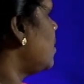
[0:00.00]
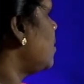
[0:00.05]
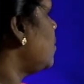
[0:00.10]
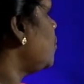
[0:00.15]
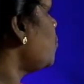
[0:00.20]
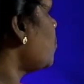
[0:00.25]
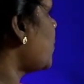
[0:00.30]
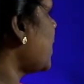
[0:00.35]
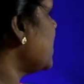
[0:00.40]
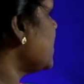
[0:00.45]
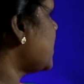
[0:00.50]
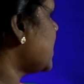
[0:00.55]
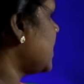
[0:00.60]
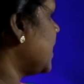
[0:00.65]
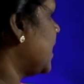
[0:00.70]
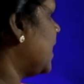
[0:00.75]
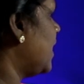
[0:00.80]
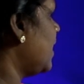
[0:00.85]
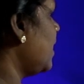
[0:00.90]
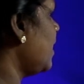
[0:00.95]
You can
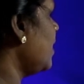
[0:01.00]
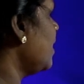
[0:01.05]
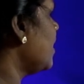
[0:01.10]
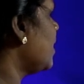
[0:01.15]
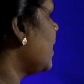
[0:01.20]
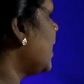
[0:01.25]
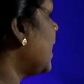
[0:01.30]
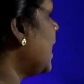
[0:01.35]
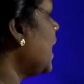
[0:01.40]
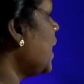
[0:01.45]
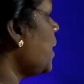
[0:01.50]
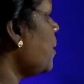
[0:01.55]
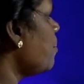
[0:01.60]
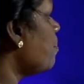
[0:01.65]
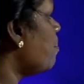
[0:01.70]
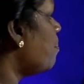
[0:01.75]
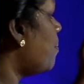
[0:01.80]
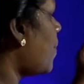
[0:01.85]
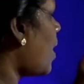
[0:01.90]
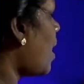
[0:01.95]
see a
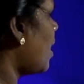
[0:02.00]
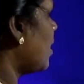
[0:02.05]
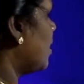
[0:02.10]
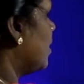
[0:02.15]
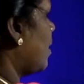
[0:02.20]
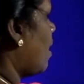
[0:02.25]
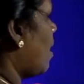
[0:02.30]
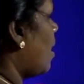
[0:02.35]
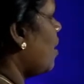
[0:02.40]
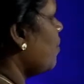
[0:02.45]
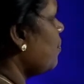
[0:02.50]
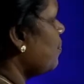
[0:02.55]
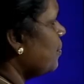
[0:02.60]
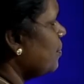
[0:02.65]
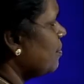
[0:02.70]
bar graph,